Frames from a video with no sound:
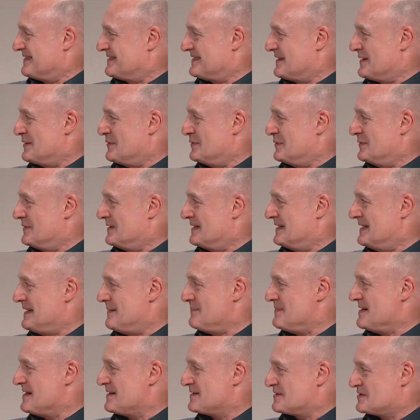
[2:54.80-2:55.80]
So
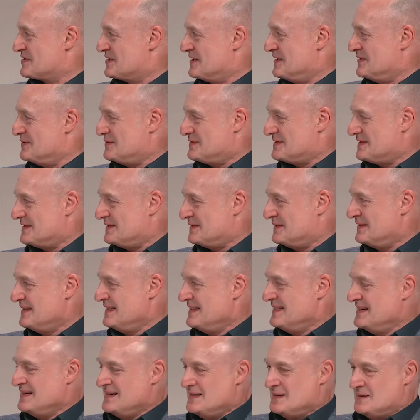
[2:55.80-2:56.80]
let me ask you to
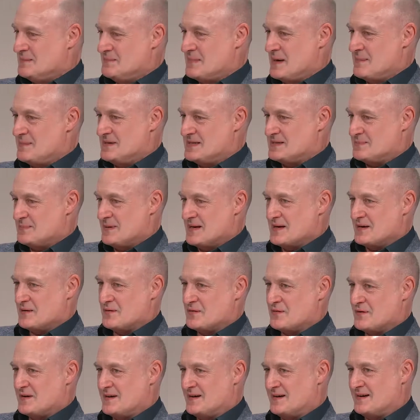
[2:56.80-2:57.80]
maybe speak
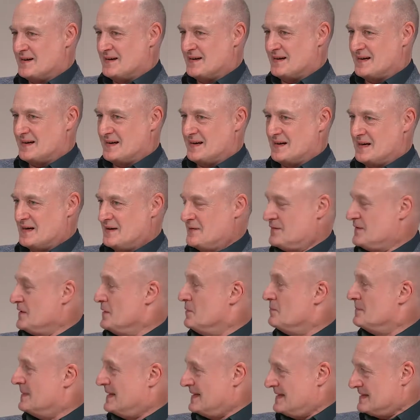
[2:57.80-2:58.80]
for a
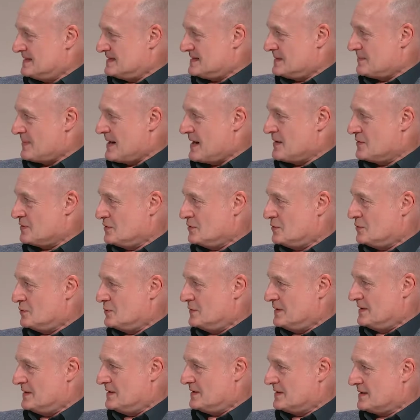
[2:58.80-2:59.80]
few minutes about your
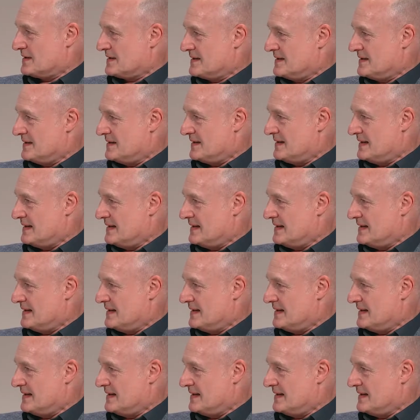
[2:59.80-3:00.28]
work,